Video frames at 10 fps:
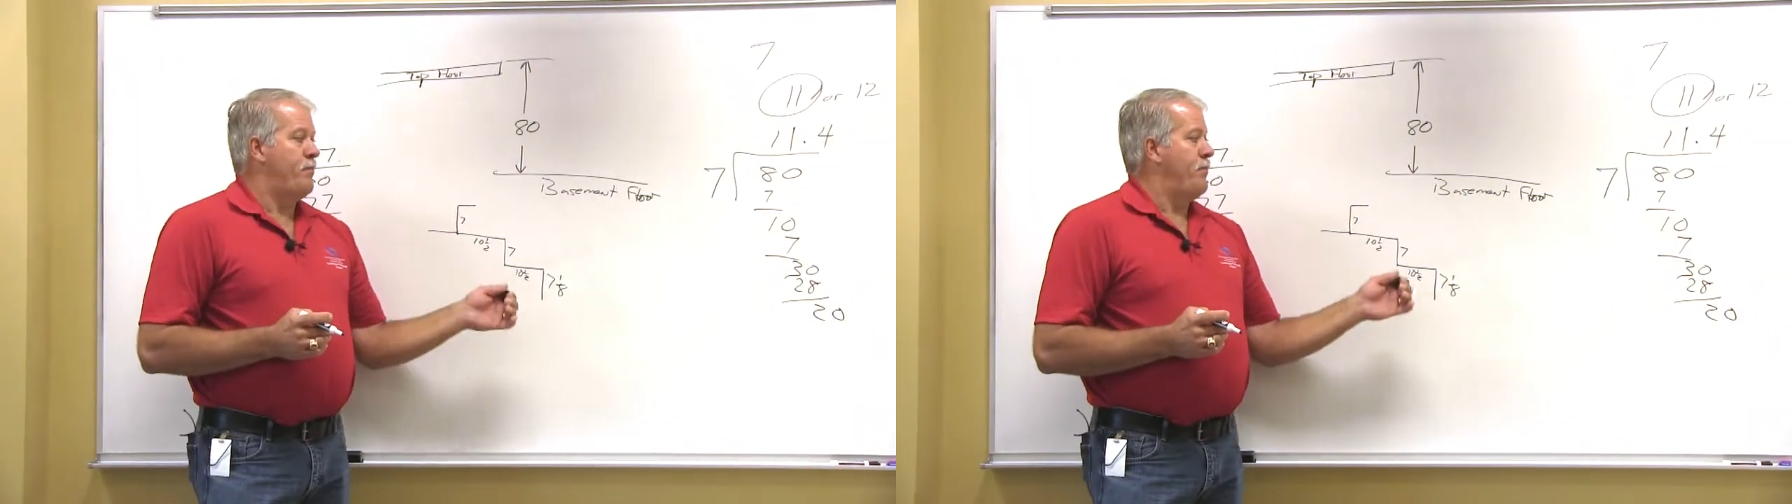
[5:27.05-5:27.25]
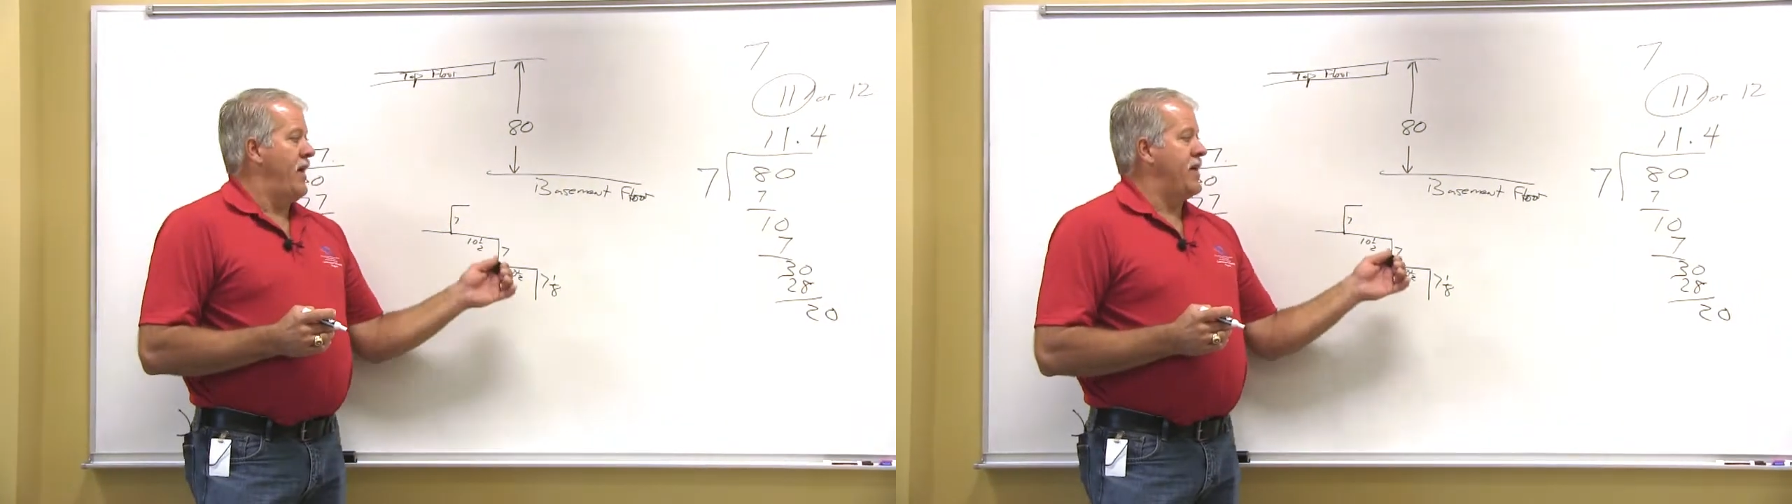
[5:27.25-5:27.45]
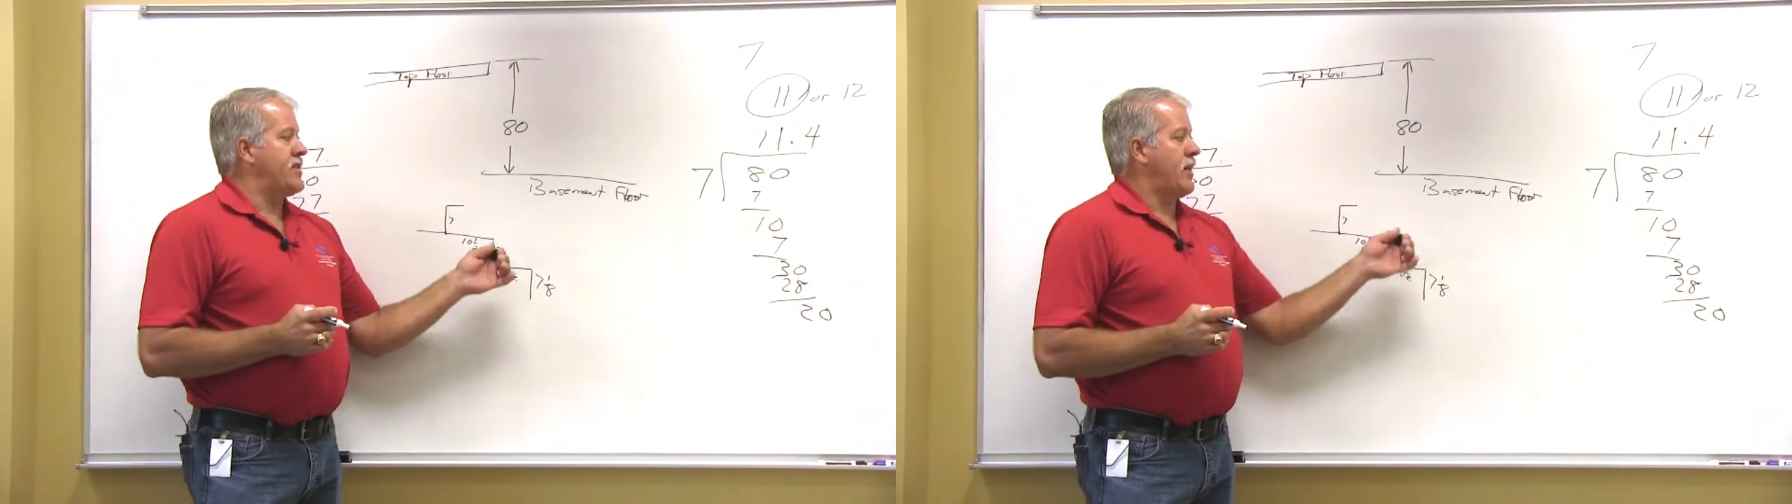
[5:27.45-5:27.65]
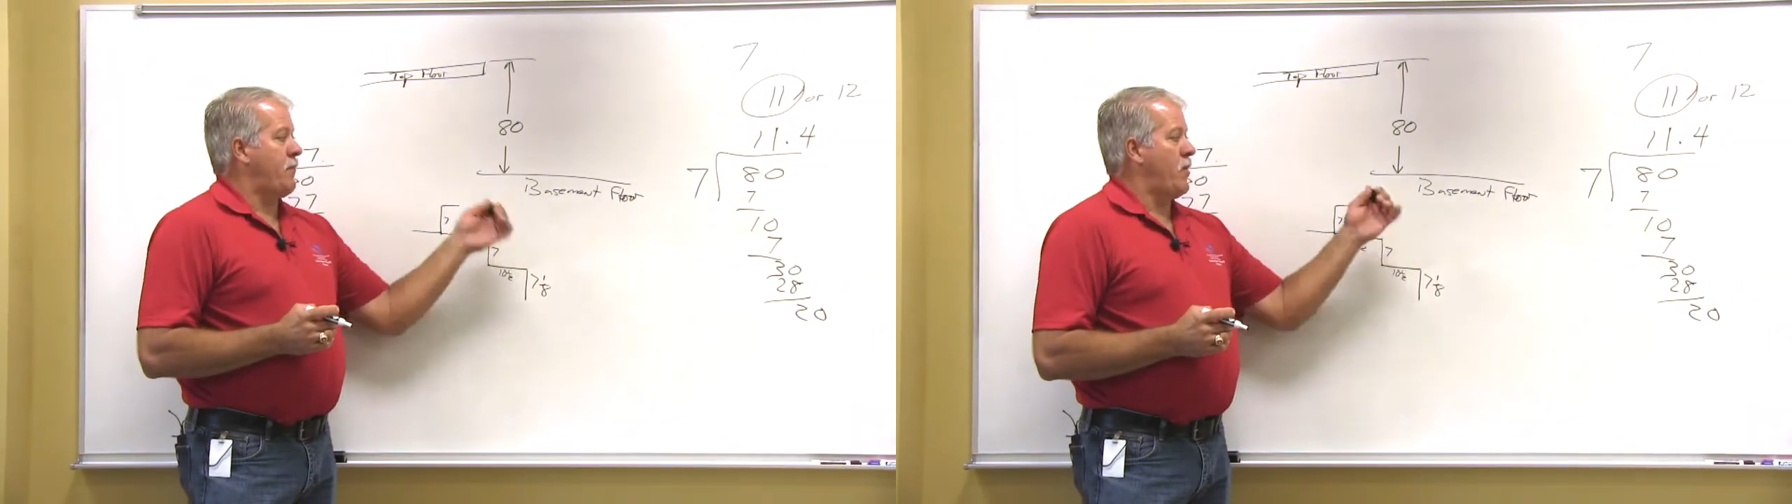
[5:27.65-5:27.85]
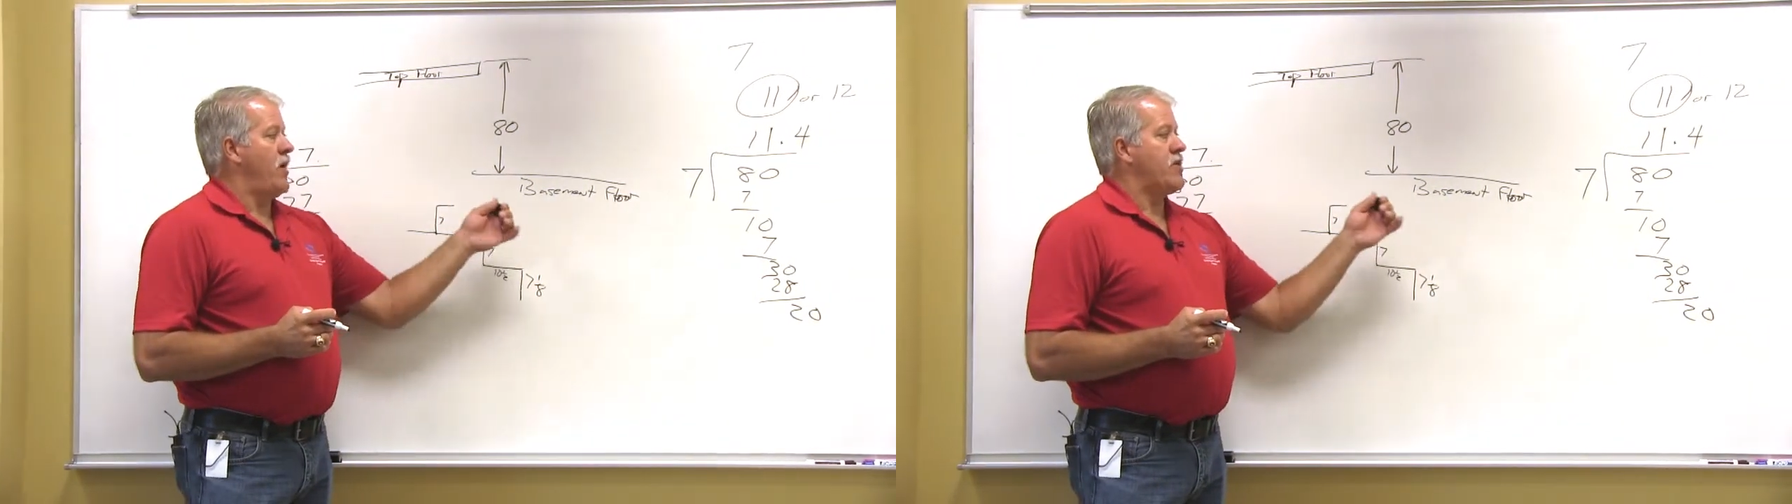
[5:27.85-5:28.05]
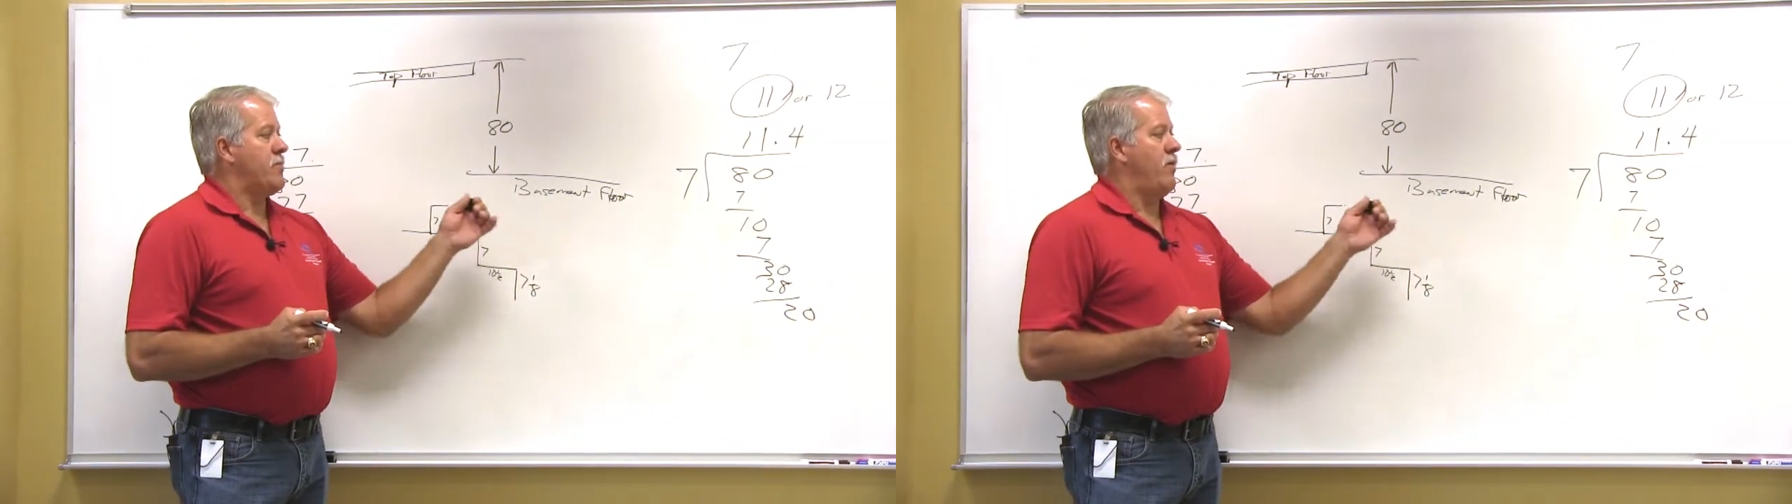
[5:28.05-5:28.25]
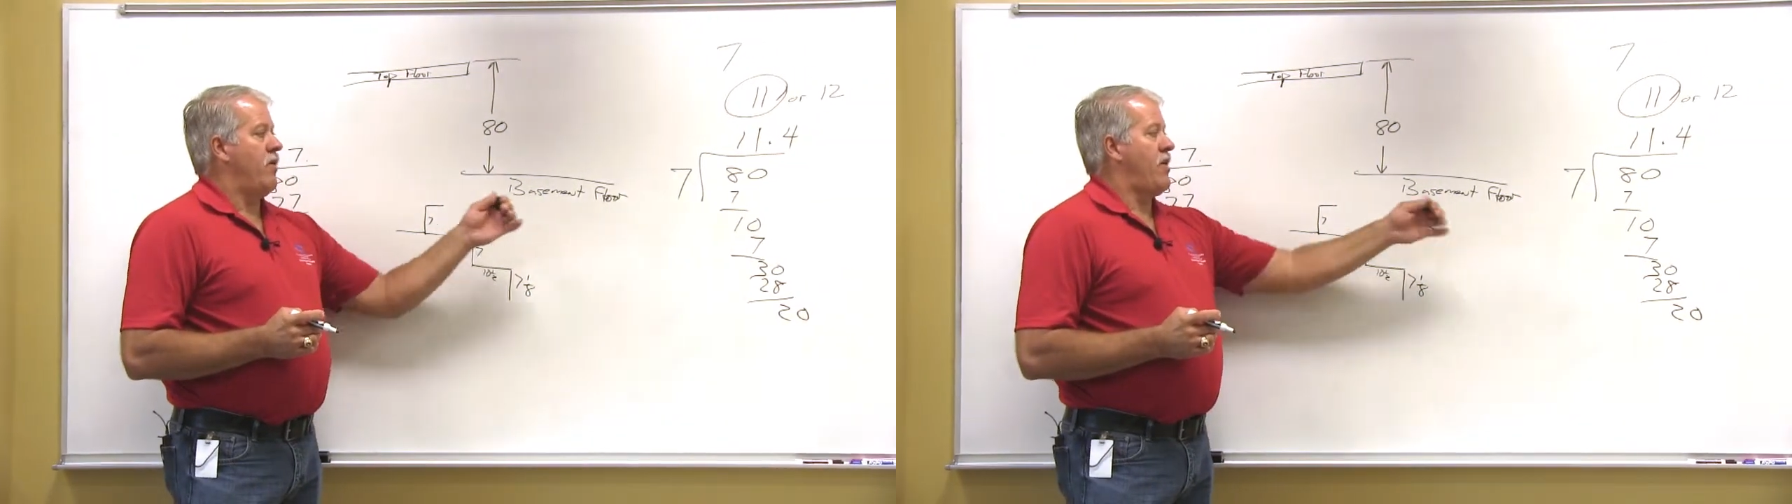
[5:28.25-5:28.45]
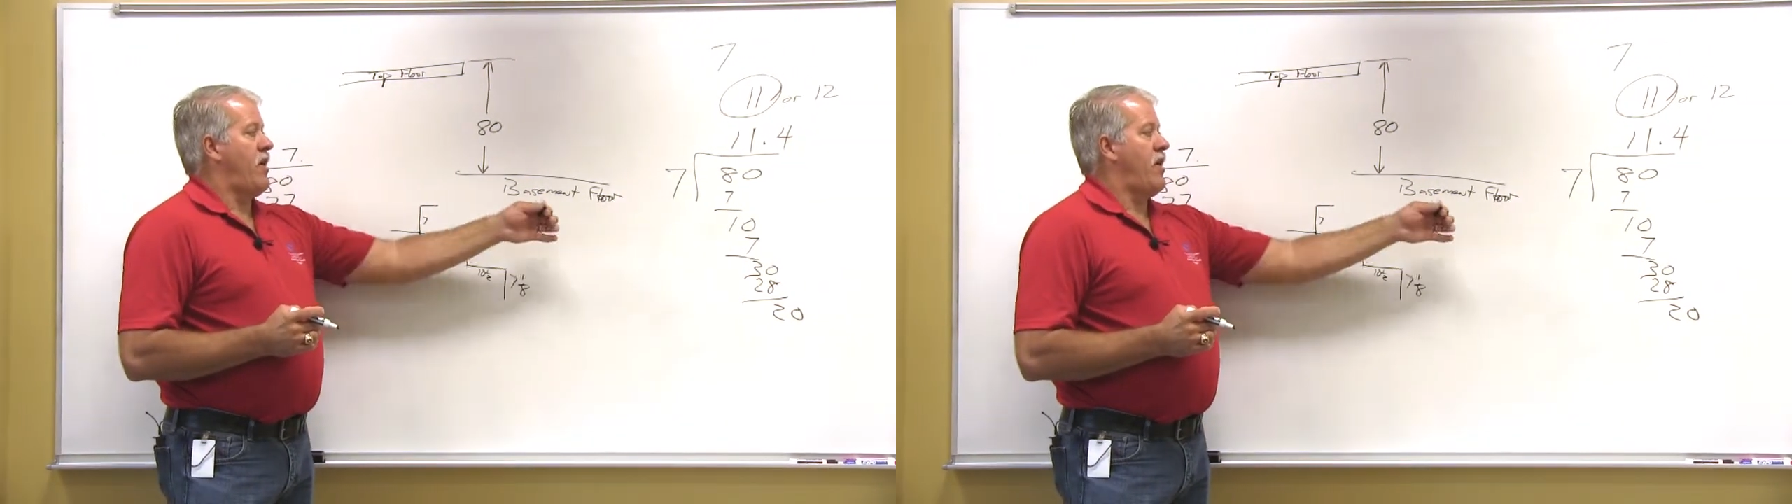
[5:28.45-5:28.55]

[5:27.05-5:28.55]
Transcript: basic principle